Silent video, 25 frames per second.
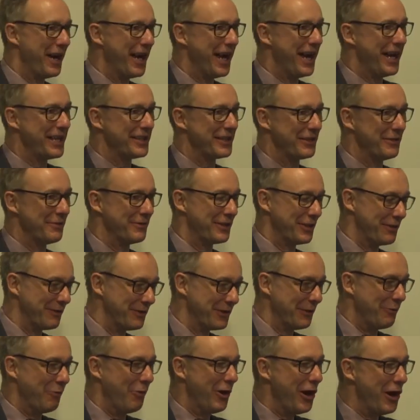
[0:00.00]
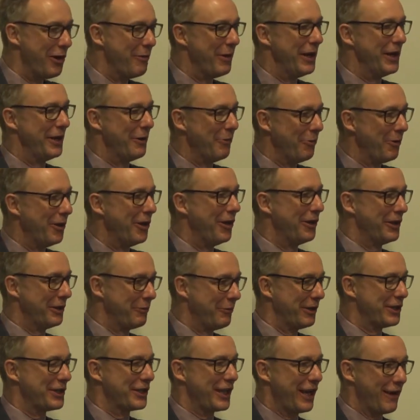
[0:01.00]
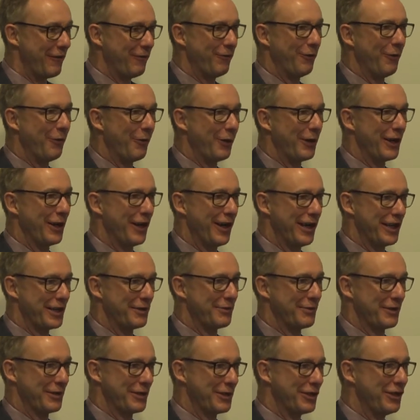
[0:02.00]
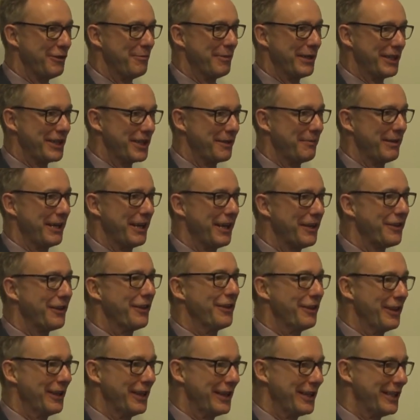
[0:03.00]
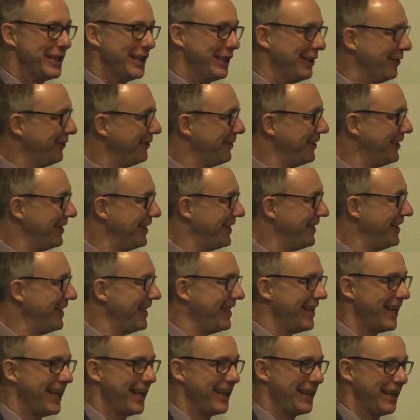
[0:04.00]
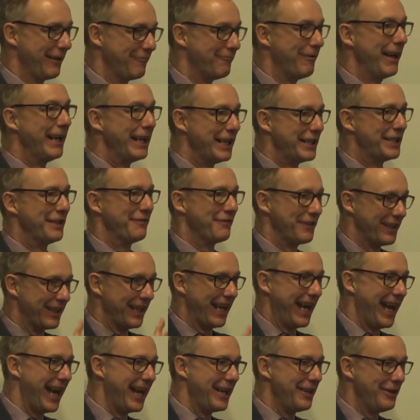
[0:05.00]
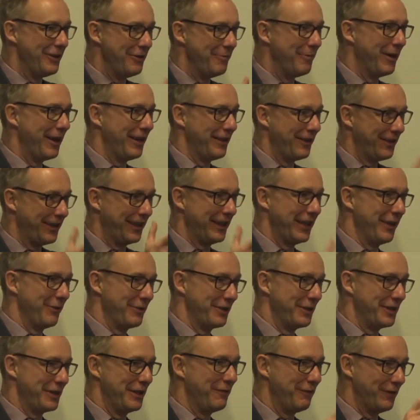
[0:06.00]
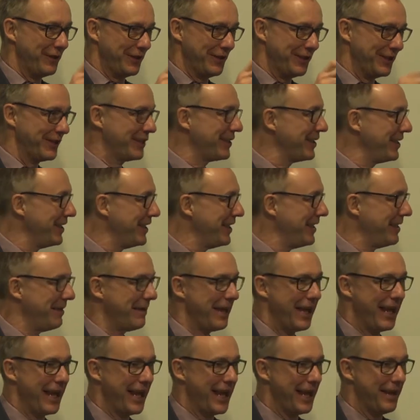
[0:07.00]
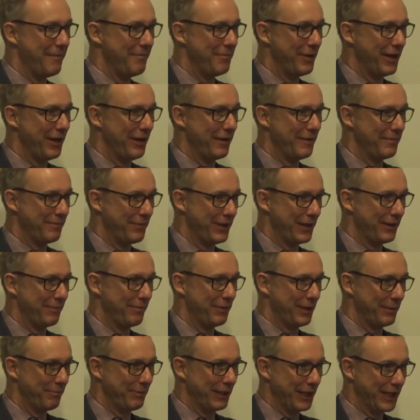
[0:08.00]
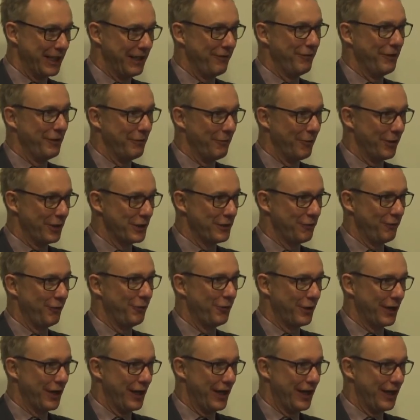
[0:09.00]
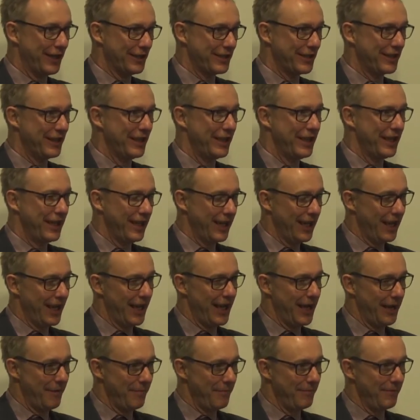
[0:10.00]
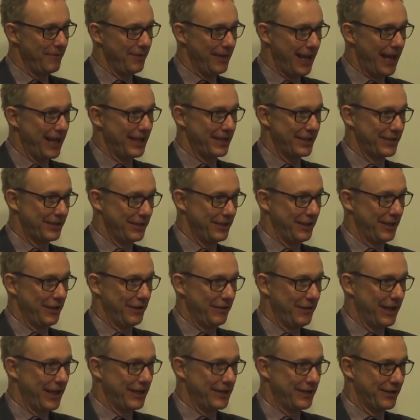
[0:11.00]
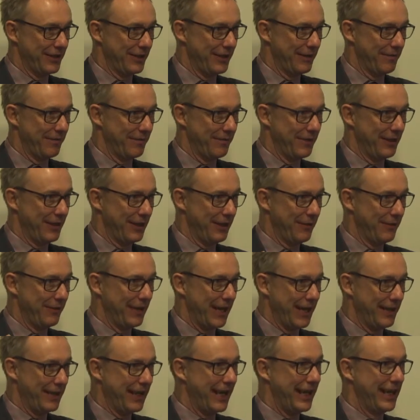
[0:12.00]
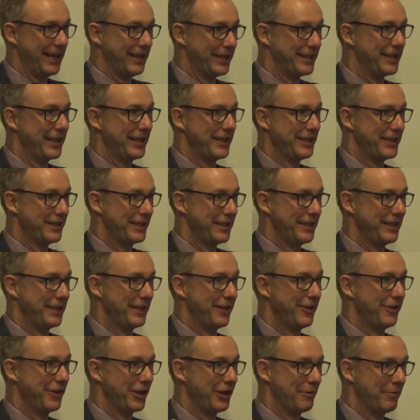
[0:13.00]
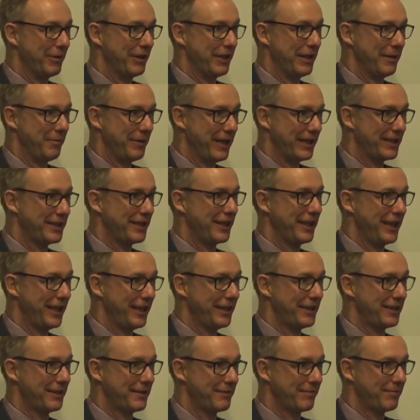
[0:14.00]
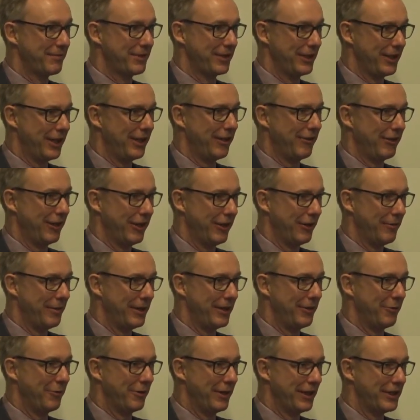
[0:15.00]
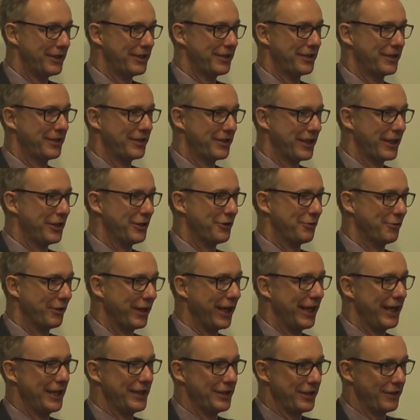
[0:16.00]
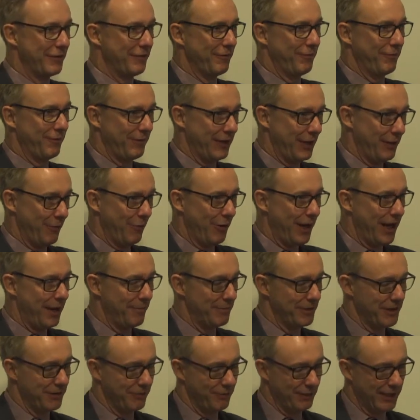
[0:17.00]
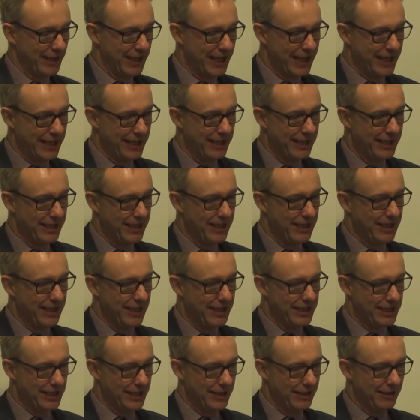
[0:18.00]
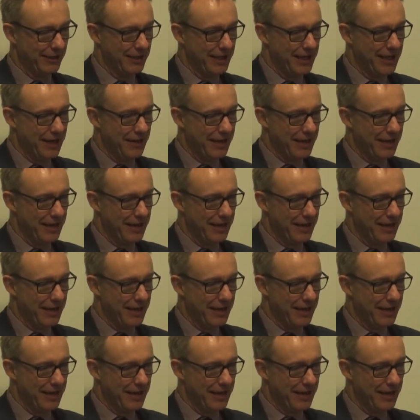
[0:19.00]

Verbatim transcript: uh, so, so, so, were we in a world in which that forecast was assuming something other than a deal, uh, then relative to that, you might think there was a dividend. Uh, but, but, but, but given what's forecast, um, that's you know that's the you know that that in a sense is arguably the best case scenario. I mean, or at least it's a central case of you know, what happens if we get a deal.